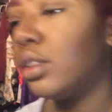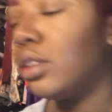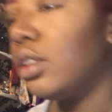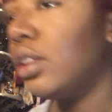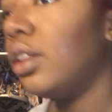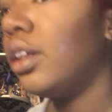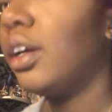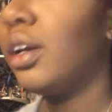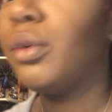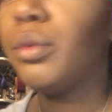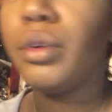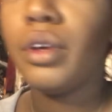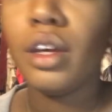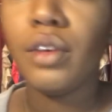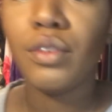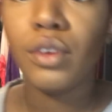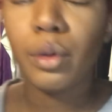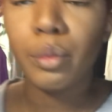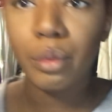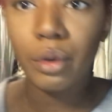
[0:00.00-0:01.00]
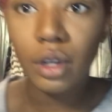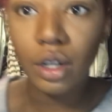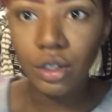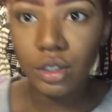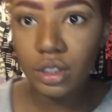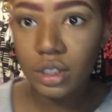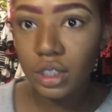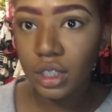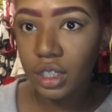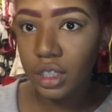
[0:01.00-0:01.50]
So now we have our
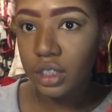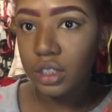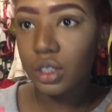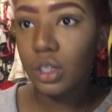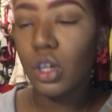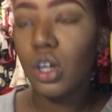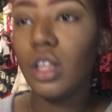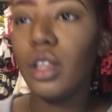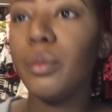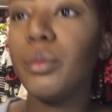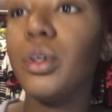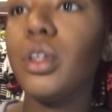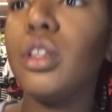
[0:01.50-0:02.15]
brows done, so all I'm